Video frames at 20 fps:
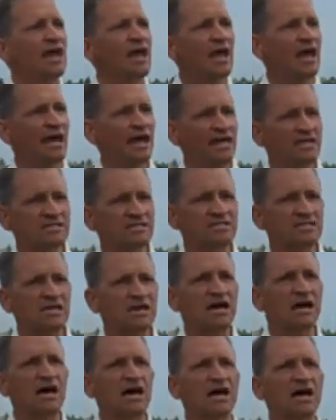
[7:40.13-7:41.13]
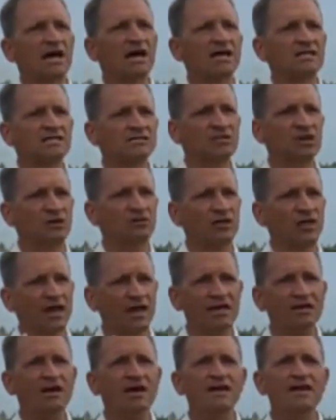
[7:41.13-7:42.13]
and so the
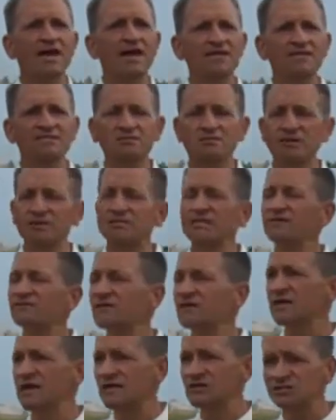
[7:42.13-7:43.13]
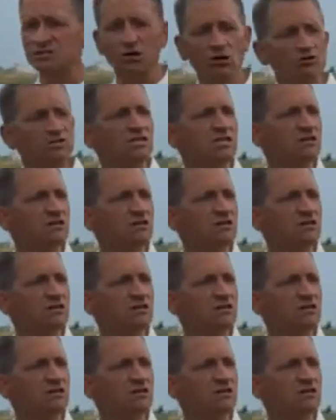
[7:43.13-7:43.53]
headline has some activity against those